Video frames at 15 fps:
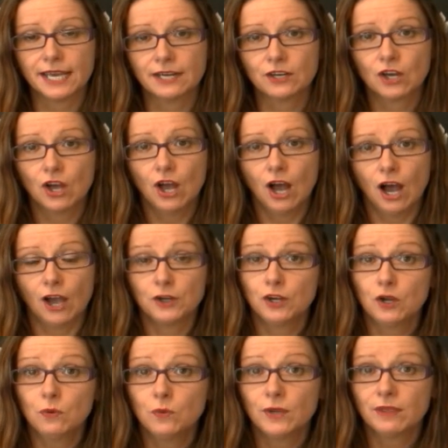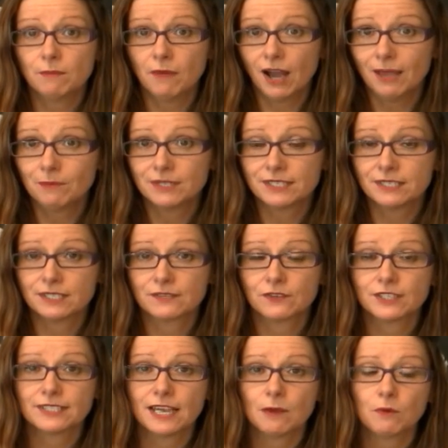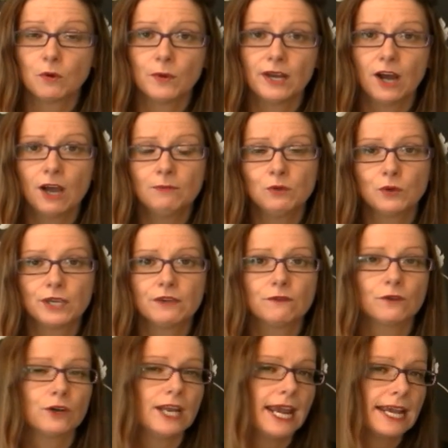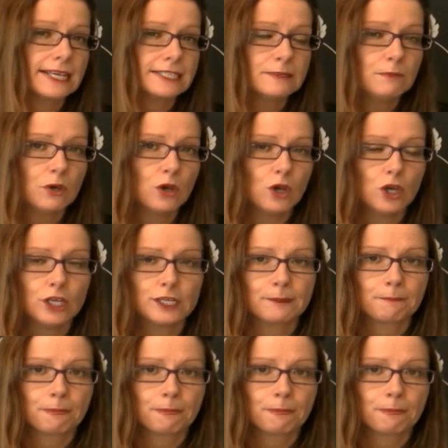And I know with my business, for example, when I'm looking for an expert,